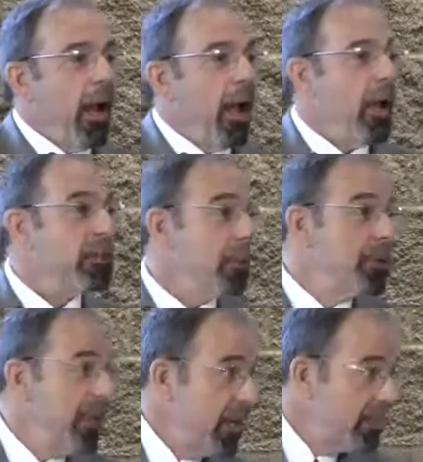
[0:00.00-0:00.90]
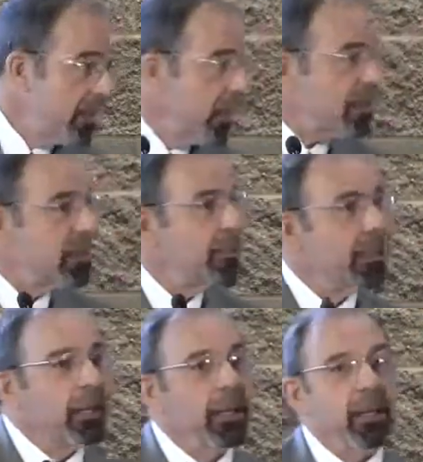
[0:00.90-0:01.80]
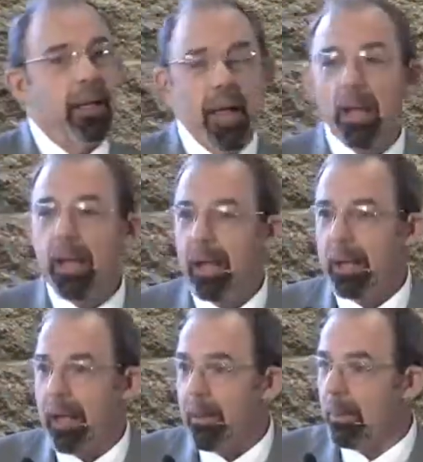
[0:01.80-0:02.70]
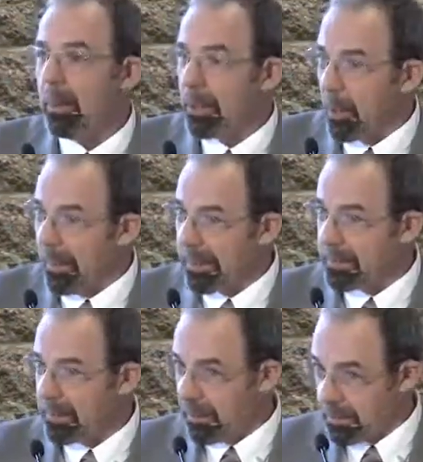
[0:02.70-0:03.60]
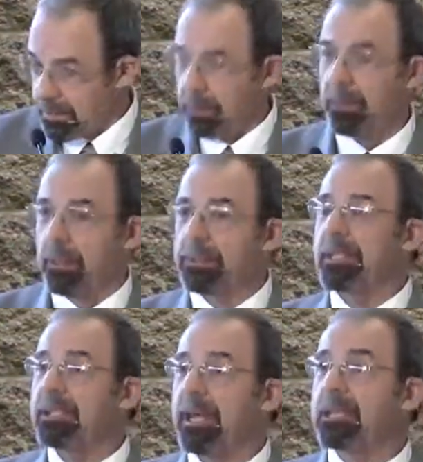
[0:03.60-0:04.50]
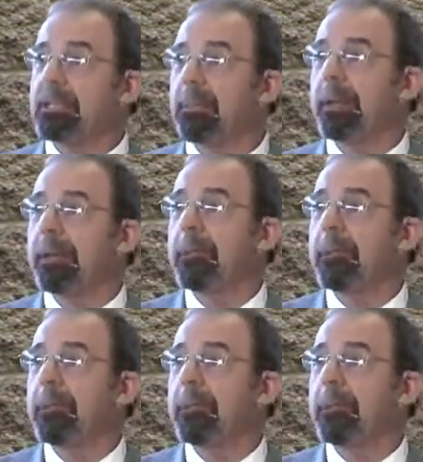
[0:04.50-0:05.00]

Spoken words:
And so Jean says to me, and I am a little bit concerned, she says to me,